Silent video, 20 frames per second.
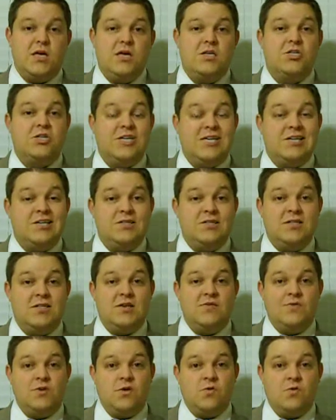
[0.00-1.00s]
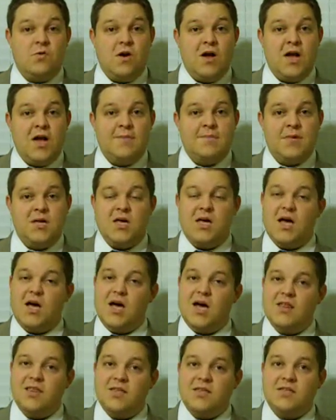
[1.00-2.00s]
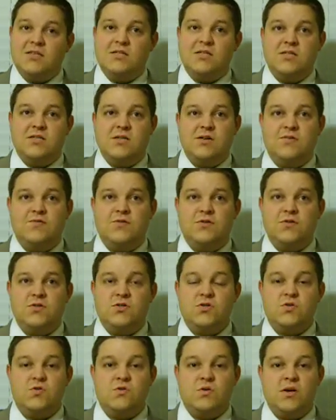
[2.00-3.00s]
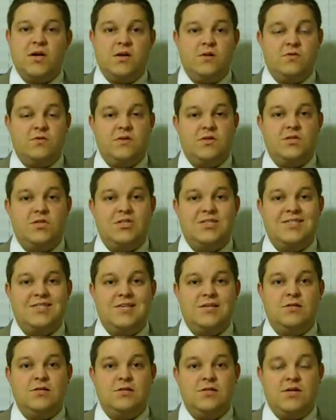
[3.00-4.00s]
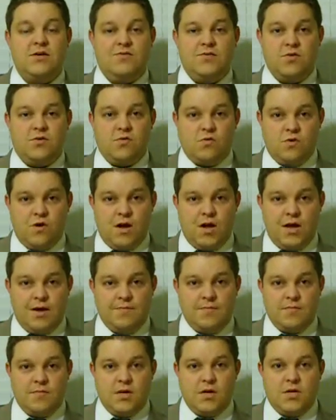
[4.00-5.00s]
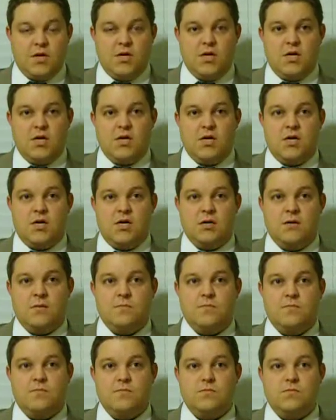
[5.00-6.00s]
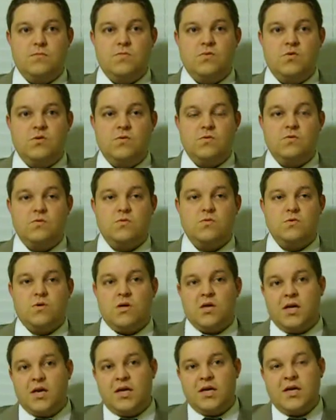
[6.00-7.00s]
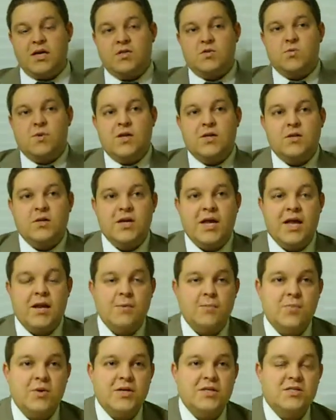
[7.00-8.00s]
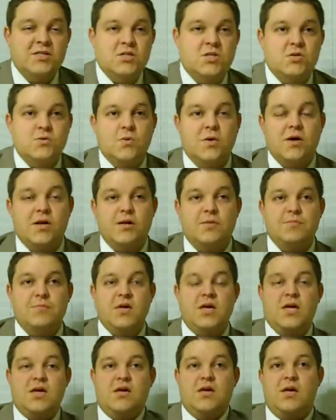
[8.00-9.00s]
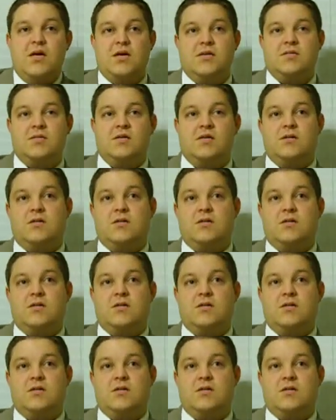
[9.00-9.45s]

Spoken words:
Is she guilty of a crime? I think that's a different story. I don't think she's guilty of a crime. So I guess when I look at it, Brittany said she wanted me as